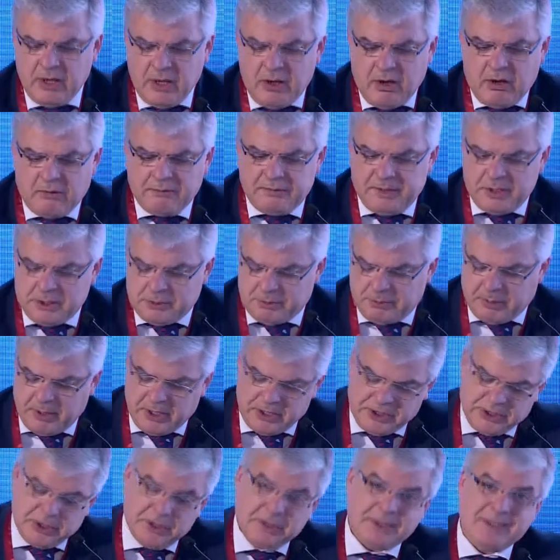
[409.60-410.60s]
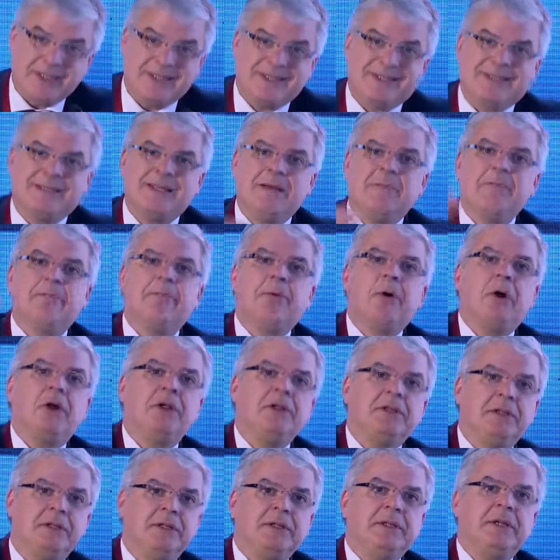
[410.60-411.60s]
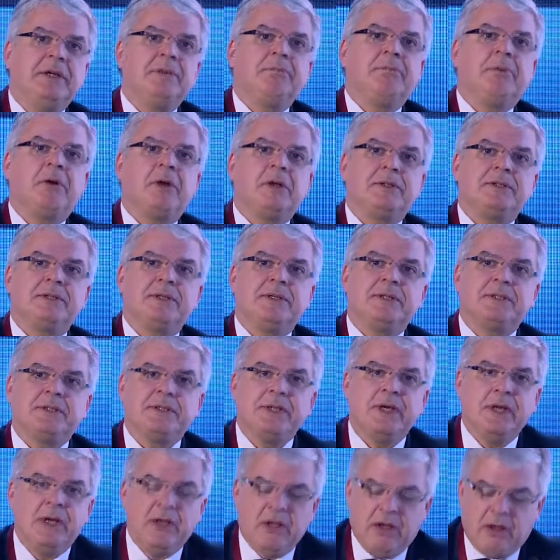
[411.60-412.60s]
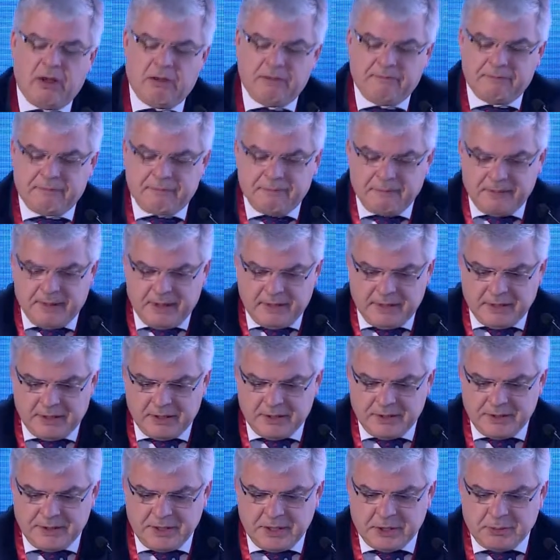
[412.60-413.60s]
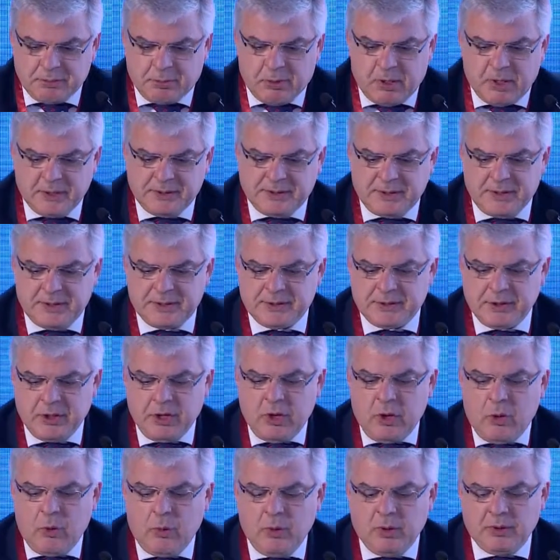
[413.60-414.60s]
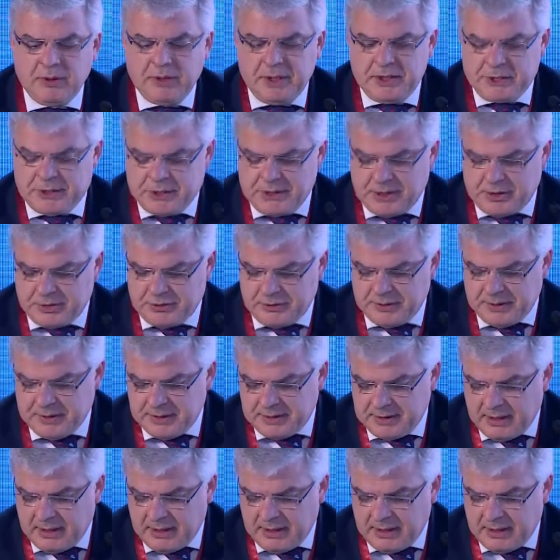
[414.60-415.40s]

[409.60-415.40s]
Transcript: of these patients at some point in their process in their disease process will need surgery.